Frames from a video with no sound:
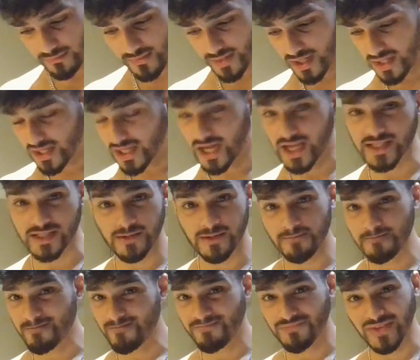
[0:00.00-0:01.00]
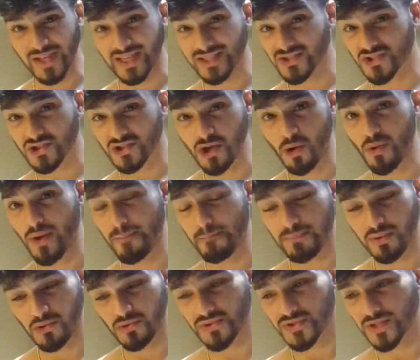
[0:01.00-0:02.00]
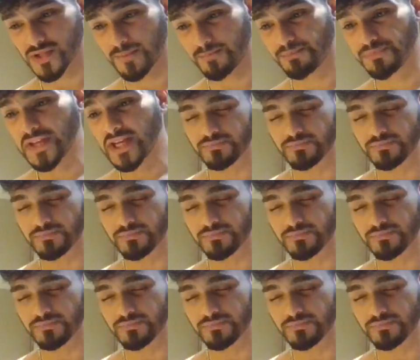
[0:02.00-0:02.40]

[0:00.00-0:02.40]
Guys, it's so important.